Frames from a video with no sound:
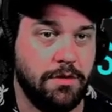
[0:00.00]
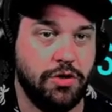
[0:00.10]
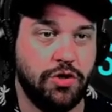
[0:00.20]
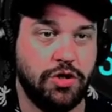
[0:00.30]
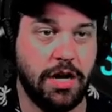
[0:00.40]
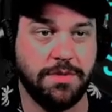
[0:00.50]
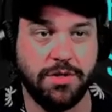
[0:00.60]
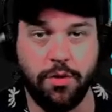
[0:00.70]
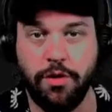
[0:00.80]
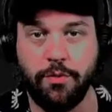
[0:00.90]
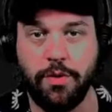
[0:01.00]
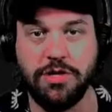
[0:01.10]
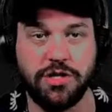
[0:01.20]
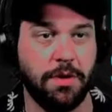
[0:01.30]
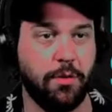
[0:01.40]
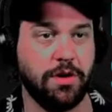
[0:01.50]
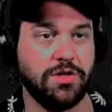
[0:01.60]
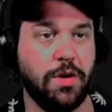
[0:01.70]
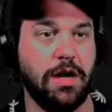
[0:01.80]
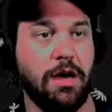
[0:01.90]
James throwing a wrench in my works
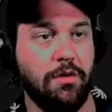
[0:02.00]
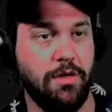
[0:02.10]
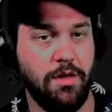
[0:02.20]
right now.